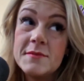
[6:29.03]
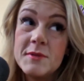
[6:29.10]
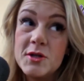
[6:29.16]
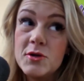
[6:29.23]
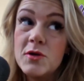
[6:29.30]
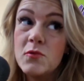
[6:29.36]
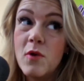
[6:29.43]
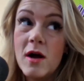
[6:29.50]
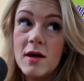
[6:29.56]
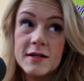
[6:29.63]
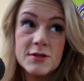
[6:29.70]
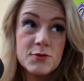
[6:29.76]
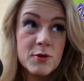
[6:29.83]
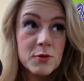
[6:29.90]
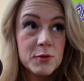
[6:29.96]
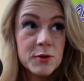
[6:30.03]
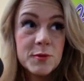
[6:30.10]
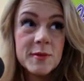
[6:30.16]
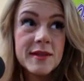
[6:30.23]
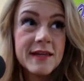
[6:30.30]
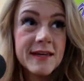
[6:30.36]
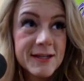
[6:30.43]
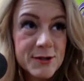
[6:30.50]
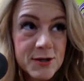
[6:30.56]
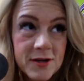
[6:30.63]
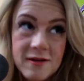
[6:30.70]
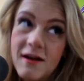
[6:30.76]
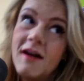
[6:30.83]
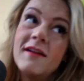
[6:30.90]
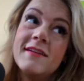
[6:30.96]
I mean, you can walk into a room and they can
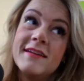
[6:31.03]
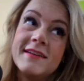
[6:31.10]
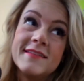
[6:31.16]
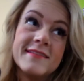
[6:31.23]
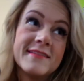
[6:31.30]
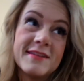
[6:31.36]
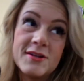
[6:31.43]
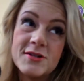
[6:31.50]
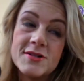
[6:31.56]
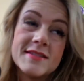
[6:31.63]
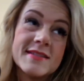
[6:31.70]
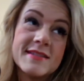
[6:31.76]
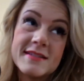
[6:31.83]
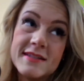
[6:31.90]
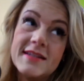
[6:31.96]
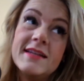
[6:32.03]
turn on, and there's